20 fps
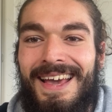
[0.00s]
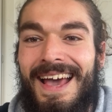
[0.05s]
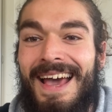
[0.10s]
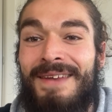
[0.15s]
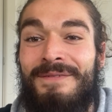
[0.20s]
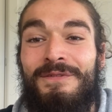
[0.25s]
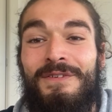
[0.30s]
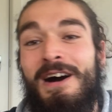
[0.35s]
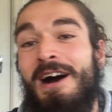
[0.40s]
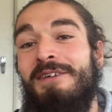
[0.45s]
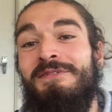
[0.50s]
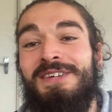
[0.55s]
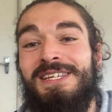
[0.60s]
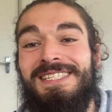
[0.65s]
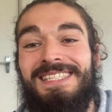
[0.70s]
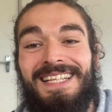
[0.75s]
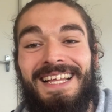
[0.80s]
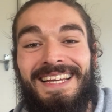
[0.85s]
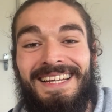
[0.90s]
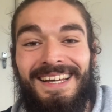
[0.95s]
And 5
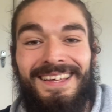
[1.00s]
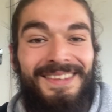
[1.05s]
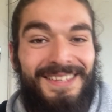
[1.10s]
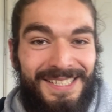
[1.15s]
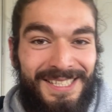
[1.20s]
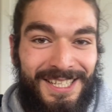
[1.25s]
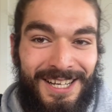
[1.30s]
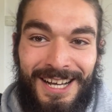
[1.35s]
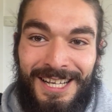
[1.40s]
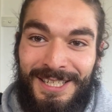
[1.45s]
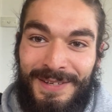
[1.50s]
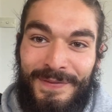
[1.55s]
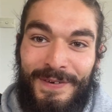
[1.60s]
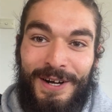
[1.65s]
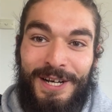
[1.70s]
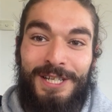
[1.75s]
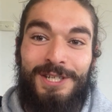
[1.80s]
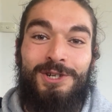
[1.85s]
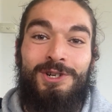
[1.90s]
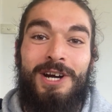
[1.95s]
years later, this guy's fucking